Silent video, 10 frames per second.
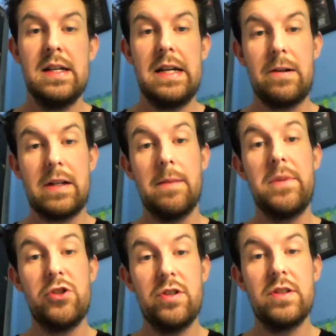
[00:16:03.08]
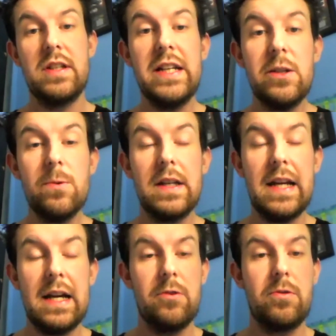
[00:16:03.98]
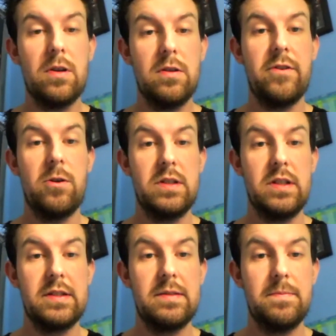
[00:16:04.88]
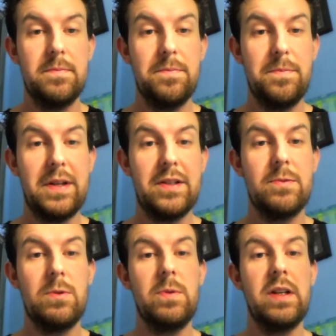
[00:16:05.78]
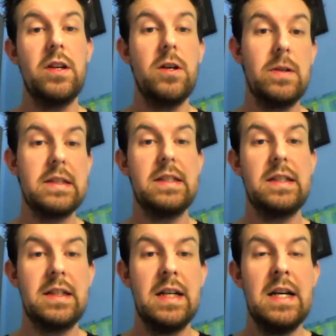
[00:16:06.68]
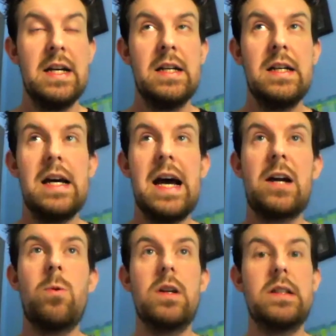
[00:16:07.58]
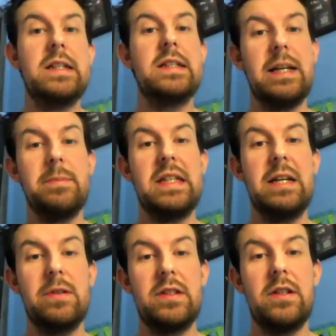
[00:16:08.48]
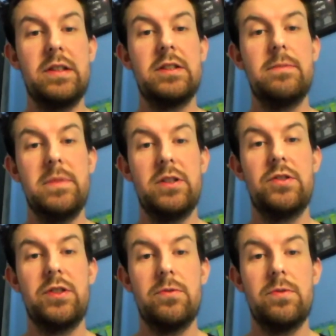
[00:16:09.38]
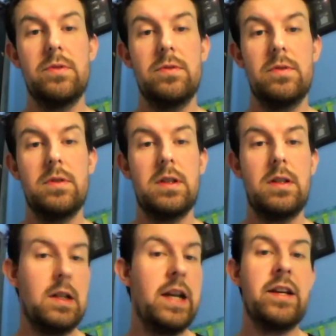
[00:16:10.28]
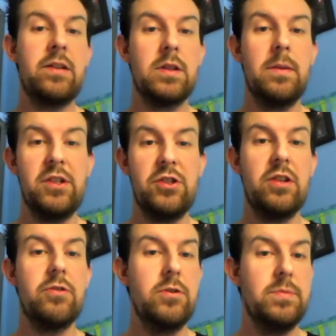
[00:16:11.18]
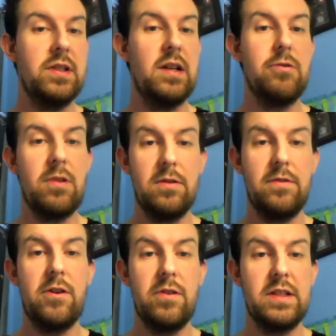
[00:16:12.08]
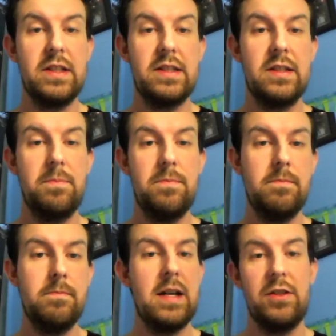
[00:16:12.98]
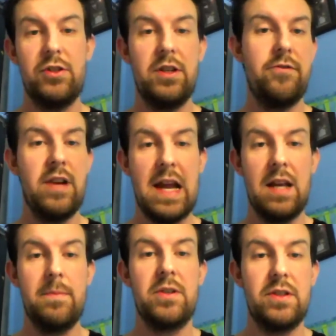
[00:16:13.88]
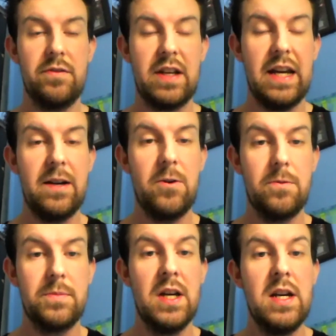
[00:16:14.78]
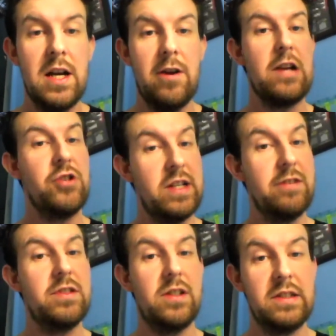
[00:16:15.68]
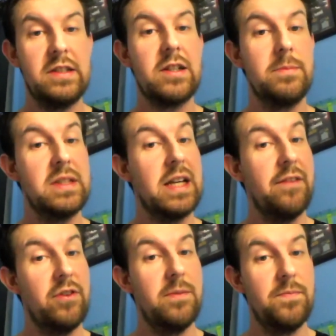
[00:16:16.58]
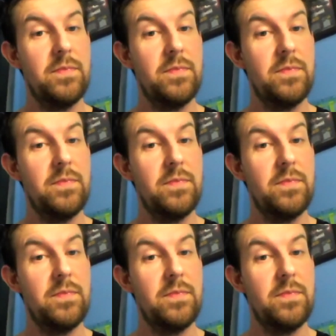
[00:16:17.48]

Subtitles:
our commissioners, and equally our local authorities. Because what we know is that our quality teams now are starting to merge. So clinical commissioning groups and local authorities that manage different elements of care homes are actually now starting to come together.